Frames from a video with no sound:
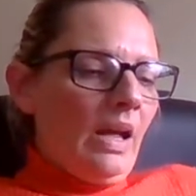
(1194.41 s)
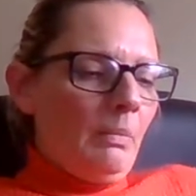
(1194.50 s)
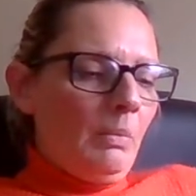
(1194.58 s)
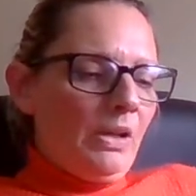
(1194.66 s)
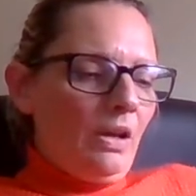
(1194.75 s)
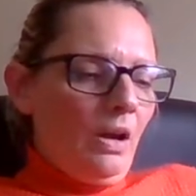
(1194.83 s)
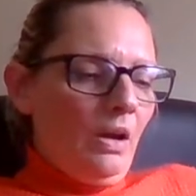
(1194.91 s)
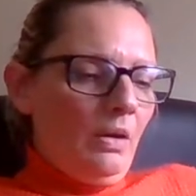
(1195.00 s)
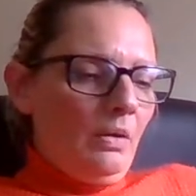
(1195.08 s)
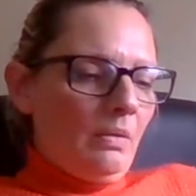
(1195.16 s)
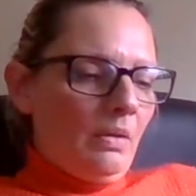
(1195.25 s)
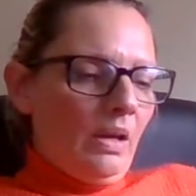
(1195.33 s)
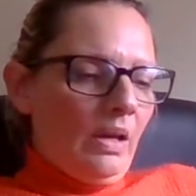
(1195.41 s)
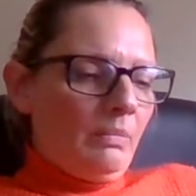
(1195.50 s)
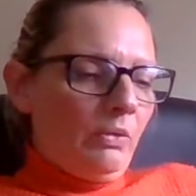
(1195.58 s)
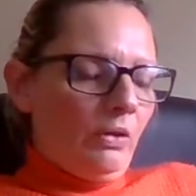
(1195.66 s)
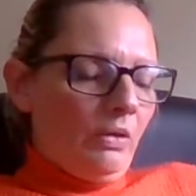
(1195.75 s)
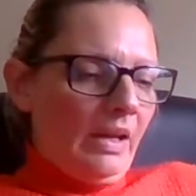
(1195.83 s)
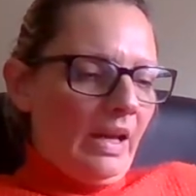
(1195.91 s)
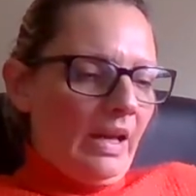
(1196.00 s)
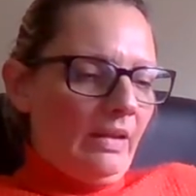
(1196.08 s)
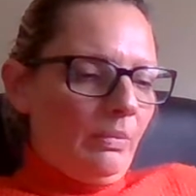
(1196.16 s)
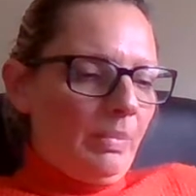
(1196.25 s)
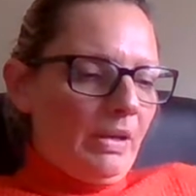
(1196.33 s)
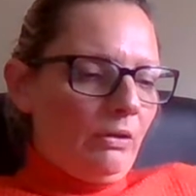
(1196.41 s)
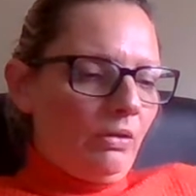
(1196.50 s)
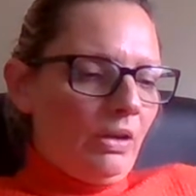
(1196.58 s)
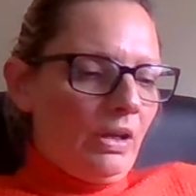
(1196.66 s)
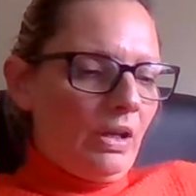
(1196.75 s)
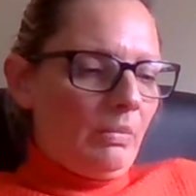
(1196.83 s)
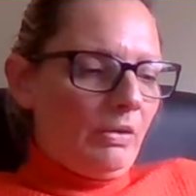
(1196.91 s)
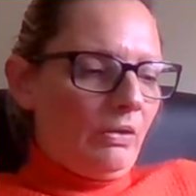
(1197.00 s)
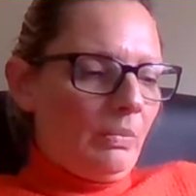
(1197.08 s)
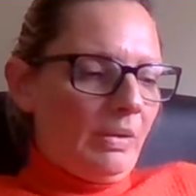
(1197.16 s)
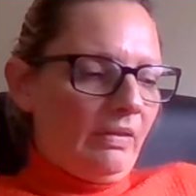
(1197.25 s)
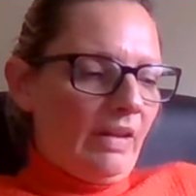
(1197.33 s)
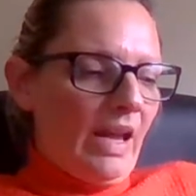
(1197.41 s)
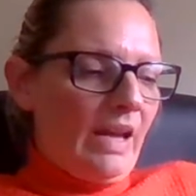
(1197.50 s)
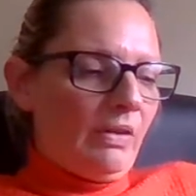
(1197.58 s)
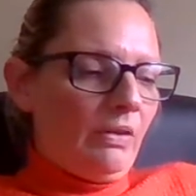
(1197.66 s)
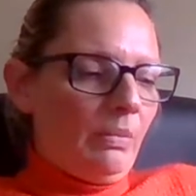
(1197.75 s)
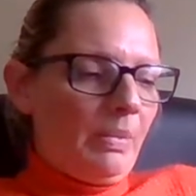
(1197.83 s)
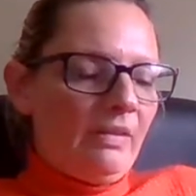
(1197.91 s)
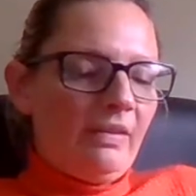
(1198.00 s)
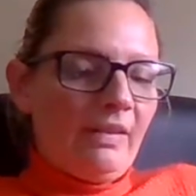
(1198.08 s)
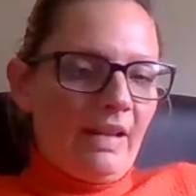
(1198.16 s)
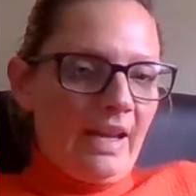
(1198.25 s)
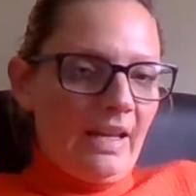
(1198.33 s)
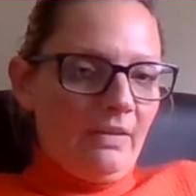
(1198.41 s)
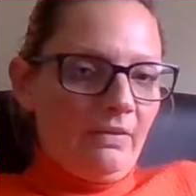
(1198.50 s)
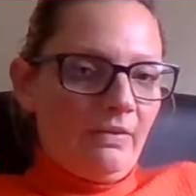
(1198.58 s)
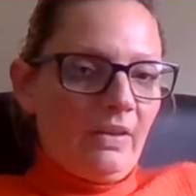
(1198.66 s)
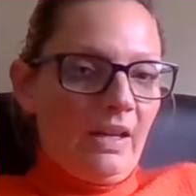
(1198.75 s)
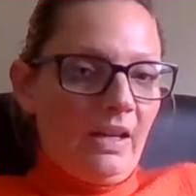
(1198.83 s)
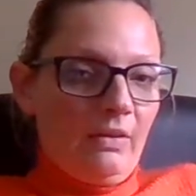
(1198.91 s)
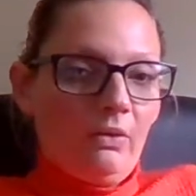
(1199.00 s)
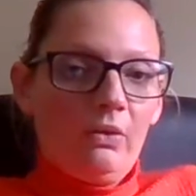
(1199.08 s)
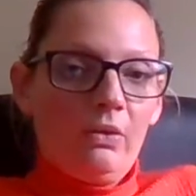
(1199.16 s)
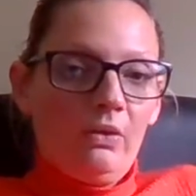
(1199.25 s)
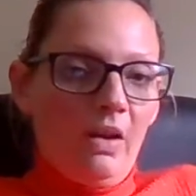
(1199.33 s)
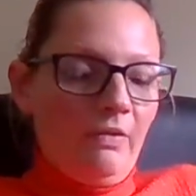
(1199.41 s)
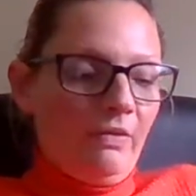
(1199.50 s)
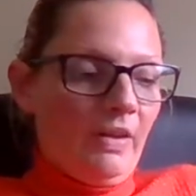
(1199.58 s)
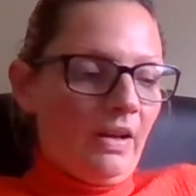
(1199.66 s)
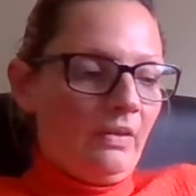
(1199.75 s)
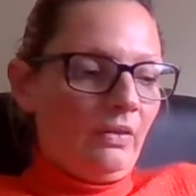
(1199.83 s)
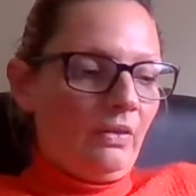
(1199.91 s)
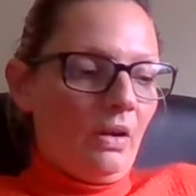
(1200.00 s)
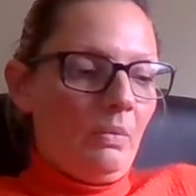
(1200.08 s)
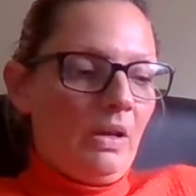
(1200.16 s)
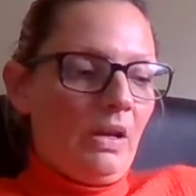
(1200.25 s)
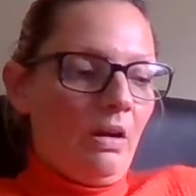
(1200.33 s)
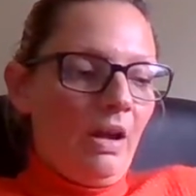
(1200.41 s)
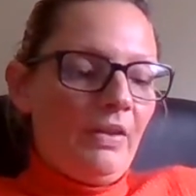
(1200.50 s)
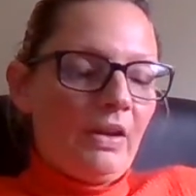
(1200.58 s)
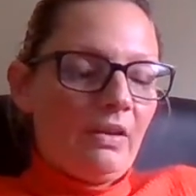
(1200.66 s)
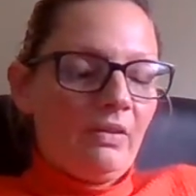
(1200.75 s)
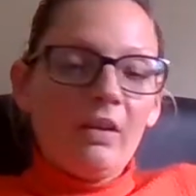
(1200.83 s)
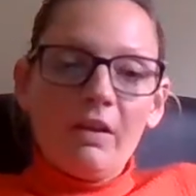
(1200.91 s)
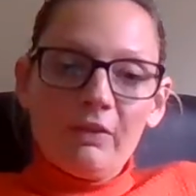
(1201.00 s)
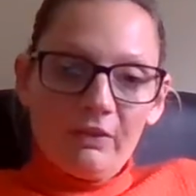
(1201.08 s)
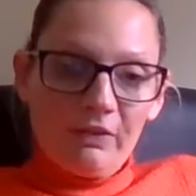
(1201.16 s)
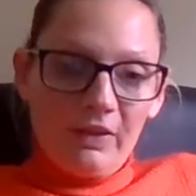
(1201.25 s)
And we know, and to be truly human is to be a slave, and to be a slave is to suffer. So we either can suffer